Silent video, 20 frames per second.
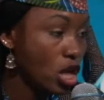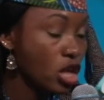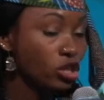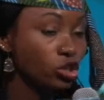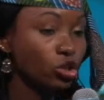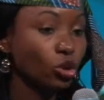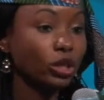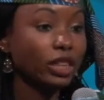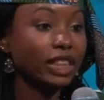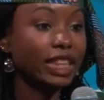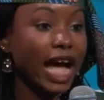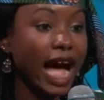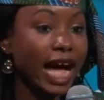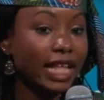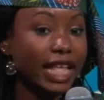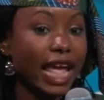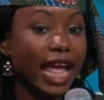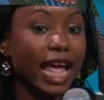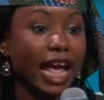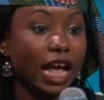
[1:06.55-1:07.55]
So
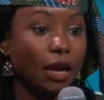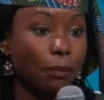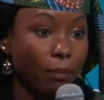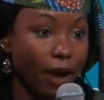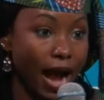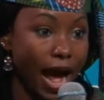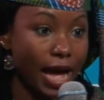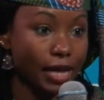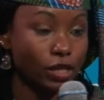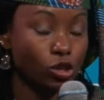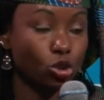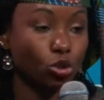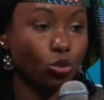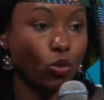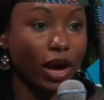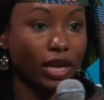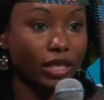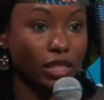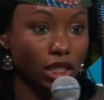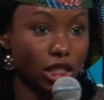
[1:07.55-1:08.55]
that helped us to
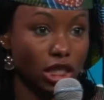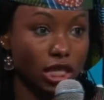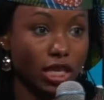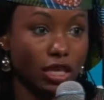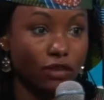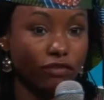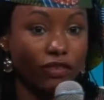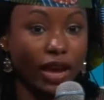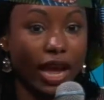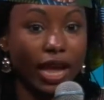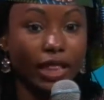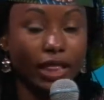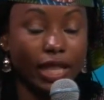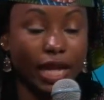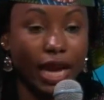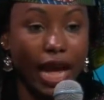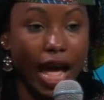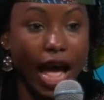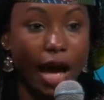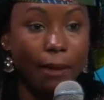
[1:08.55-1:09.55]
achieve
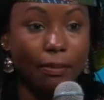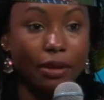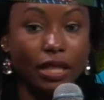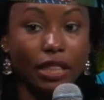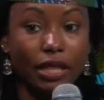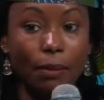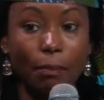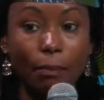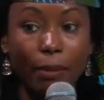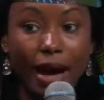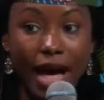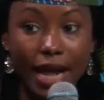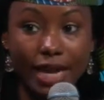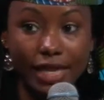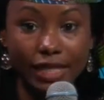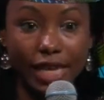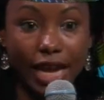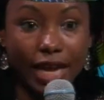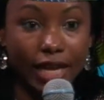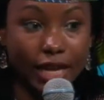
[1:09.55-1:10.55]
ending up in the
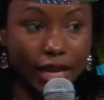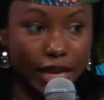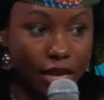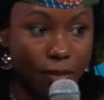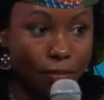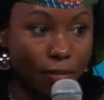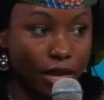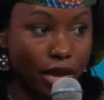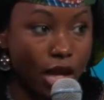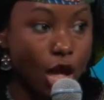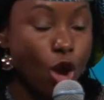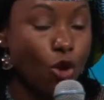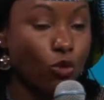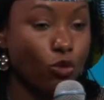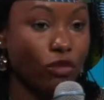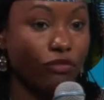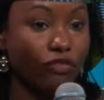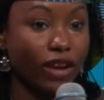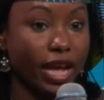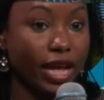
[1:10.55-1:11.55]
Paris Agreement
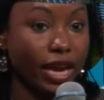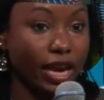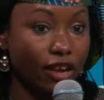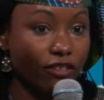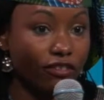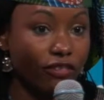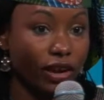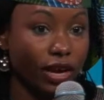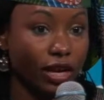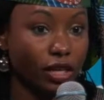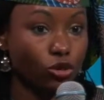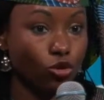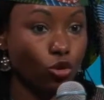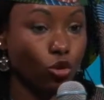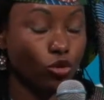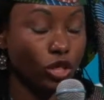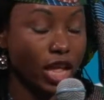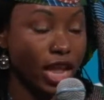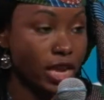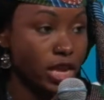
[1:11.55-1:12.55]
with a reference
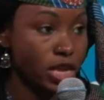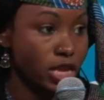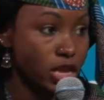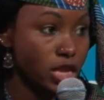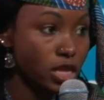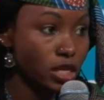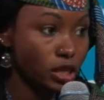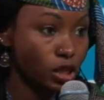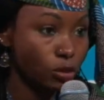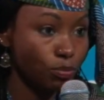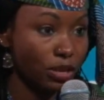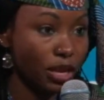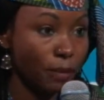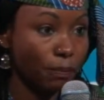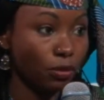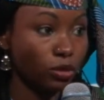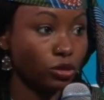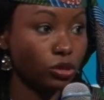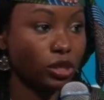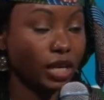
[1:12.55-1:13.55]
on indigenous
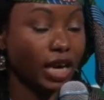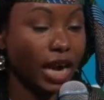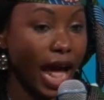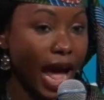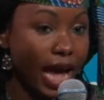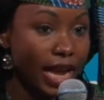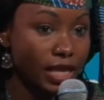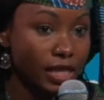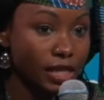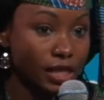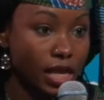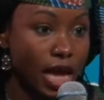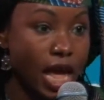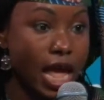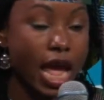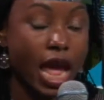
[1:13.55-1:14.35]
people's rights,